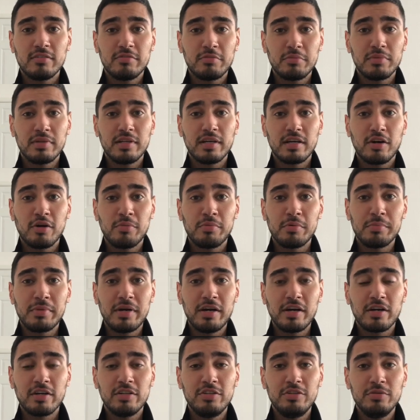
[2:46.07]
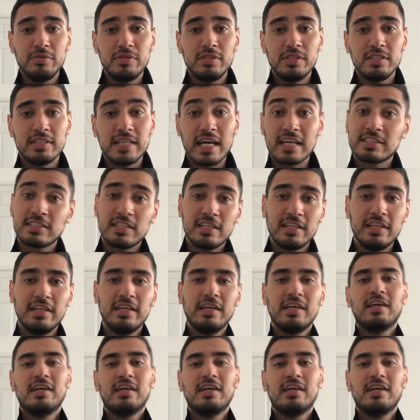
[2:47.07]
their Copa America duties. Actually,